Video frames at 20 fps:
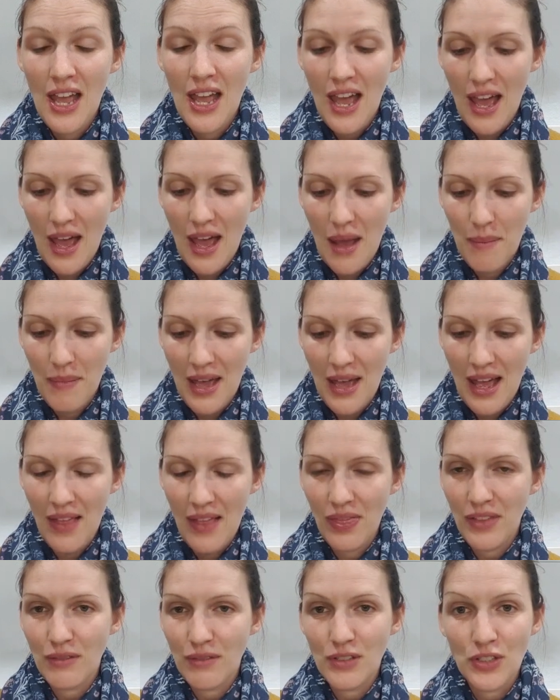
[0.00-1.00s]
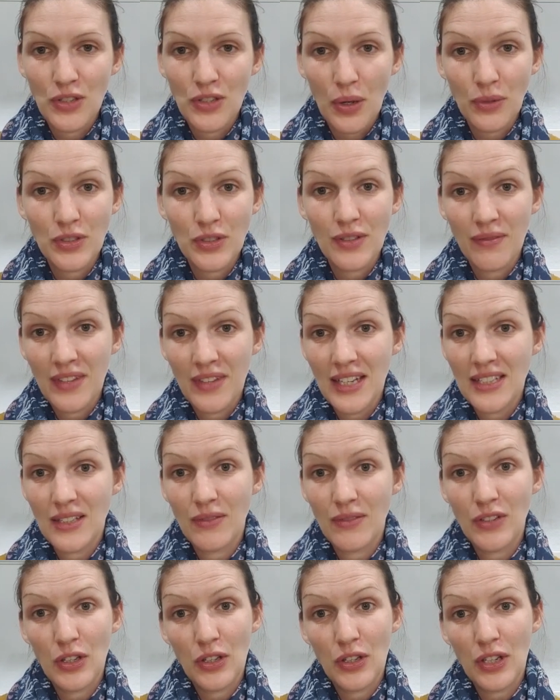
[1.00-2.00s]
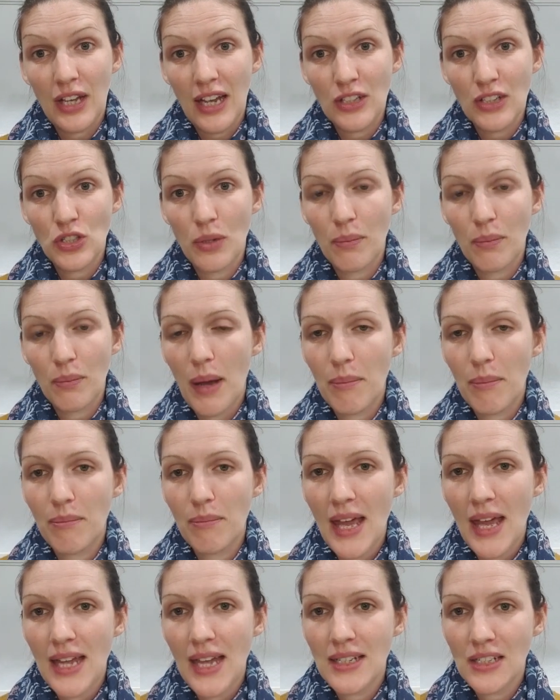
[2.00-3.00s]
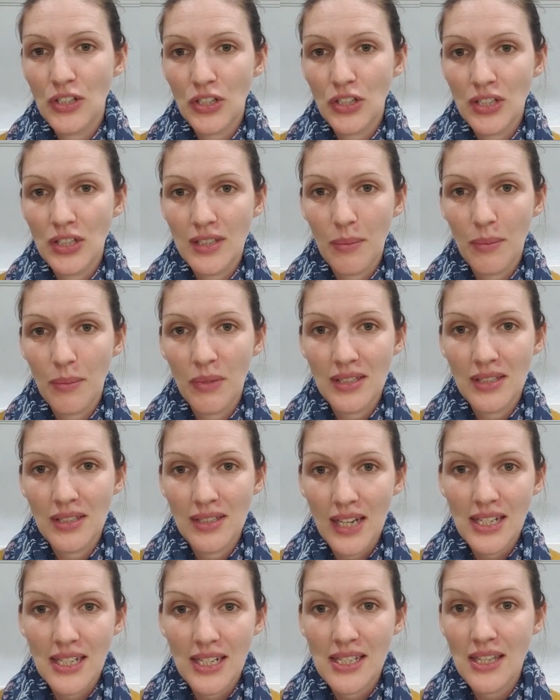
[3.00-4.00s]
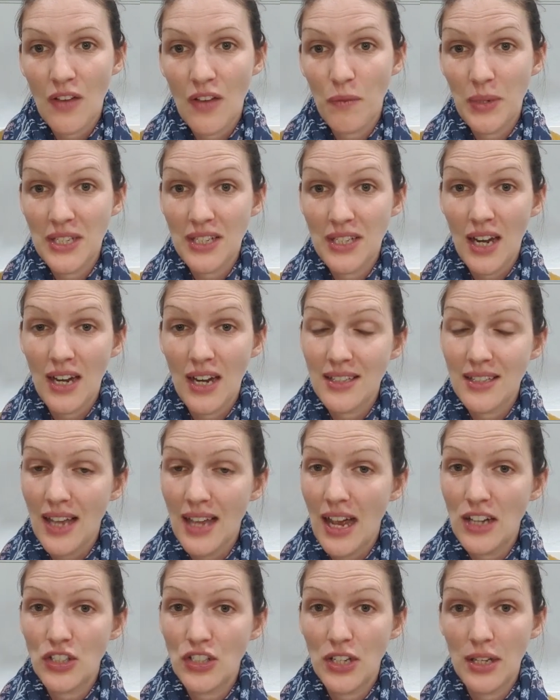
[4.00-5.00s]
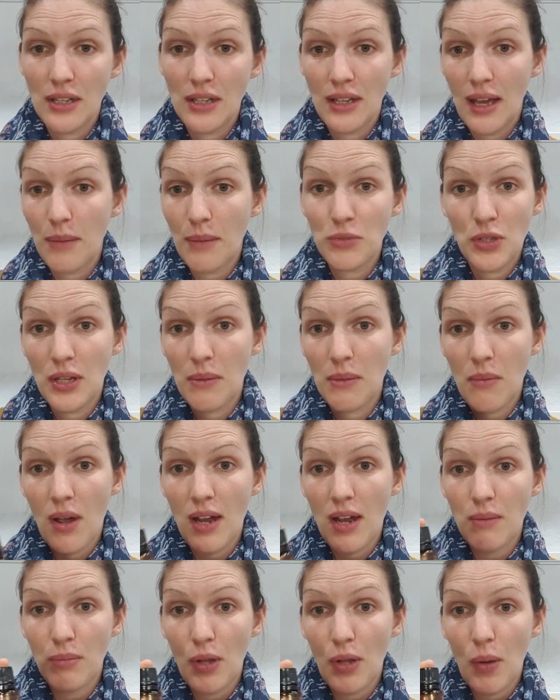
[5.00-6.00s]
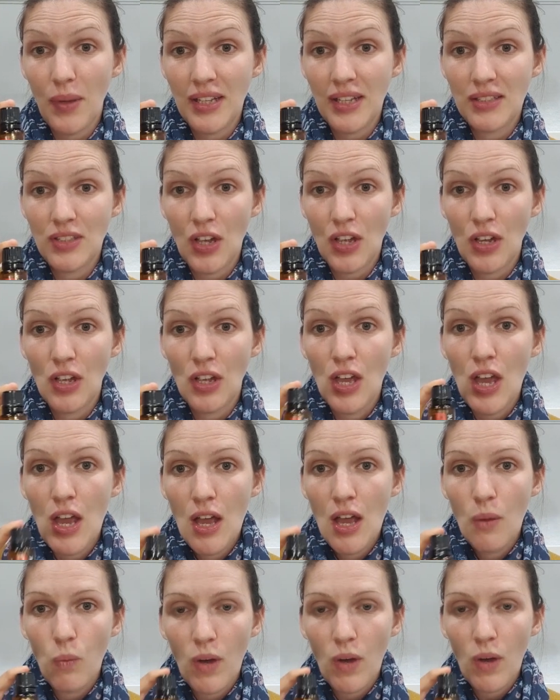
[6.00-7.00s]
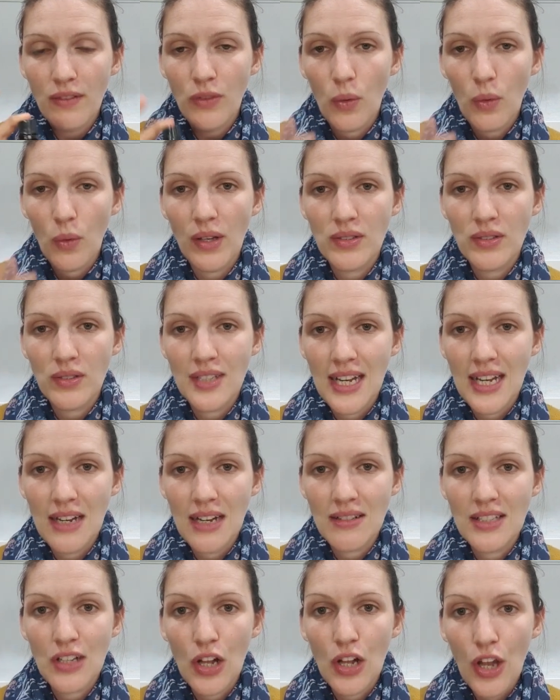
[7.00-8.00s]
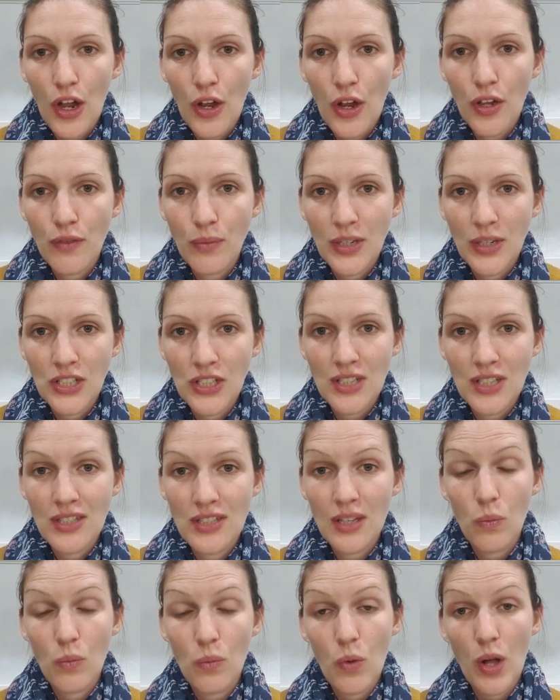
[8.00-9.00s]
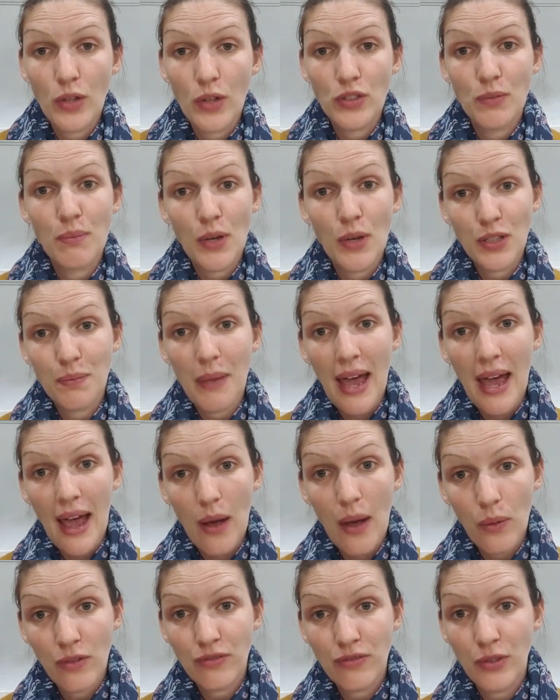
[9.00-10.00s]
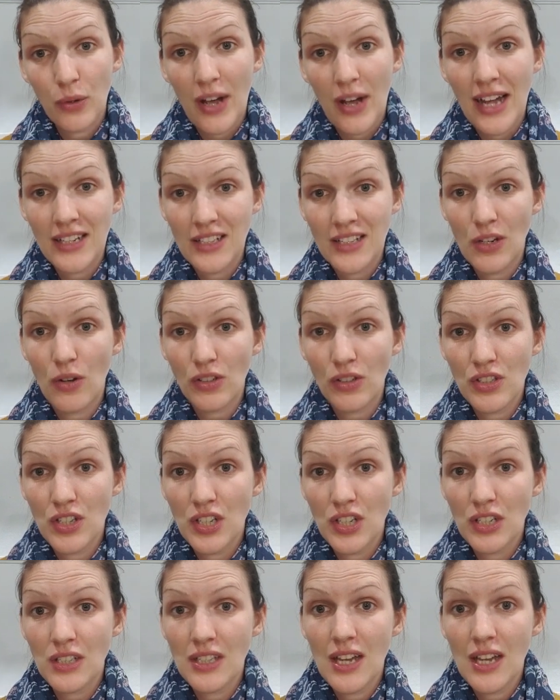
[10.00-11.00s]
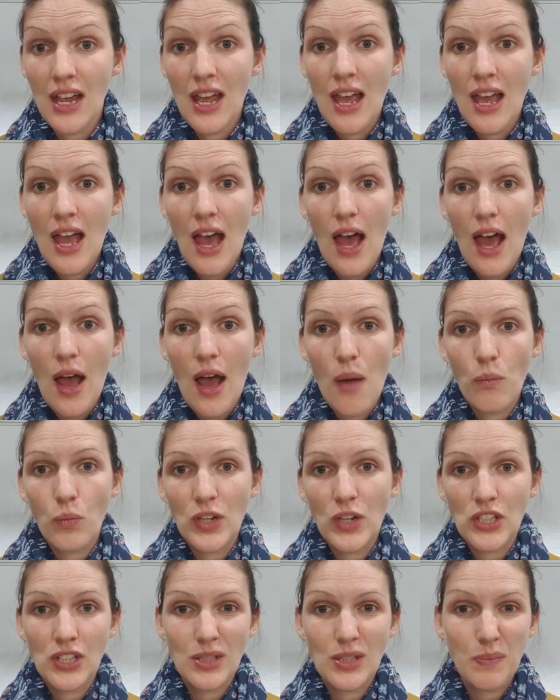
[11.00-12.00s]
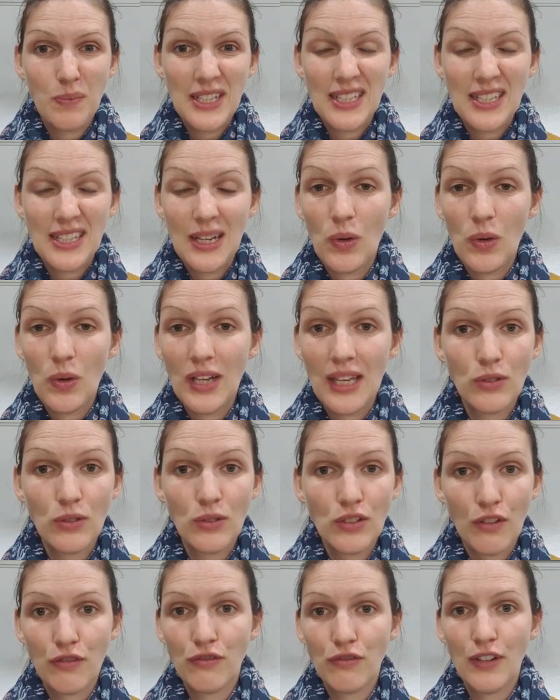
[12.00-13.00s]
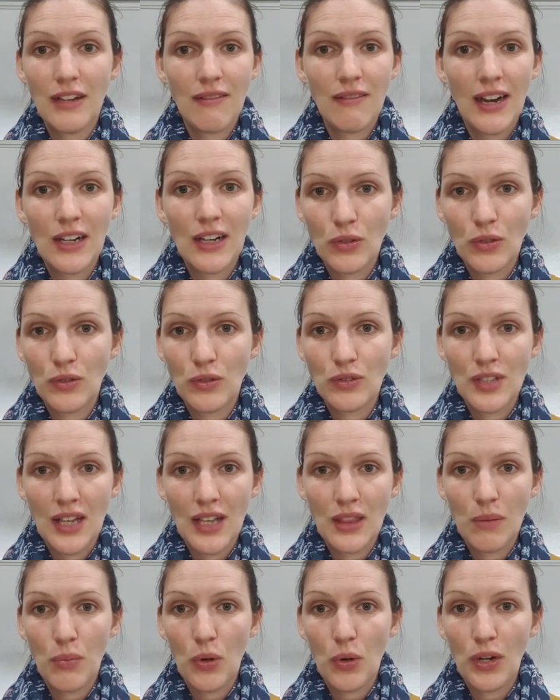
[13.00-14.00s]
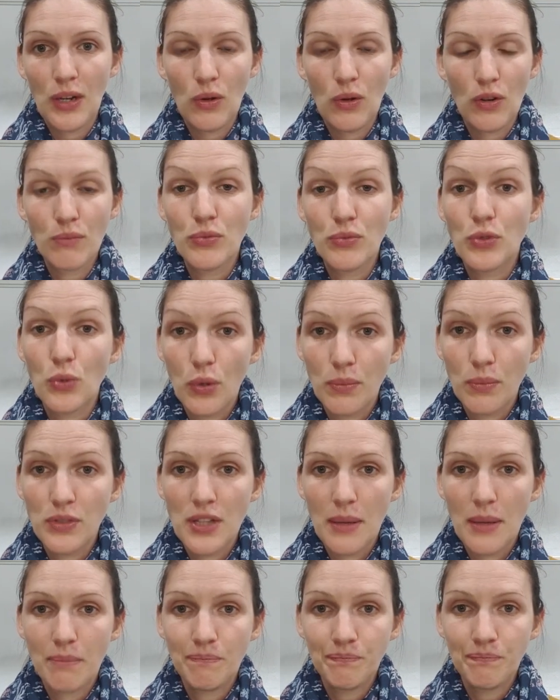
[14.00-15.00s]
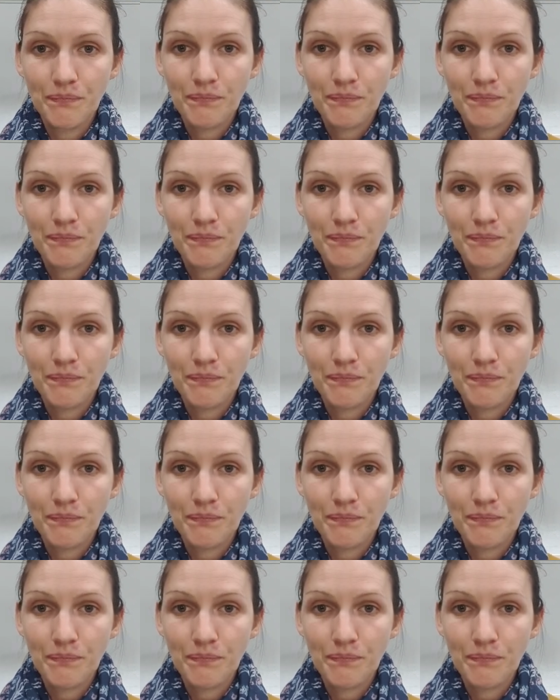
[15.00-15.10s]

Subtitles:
and the results of this, if you look actually on PubMed and look at some of the studies that have been done, it's actually absolutely mind-blowing. So one of the oils in here is clove, which is the world's most powerful antioxidant, which is basically what kills off free radicals in the body or absorbs them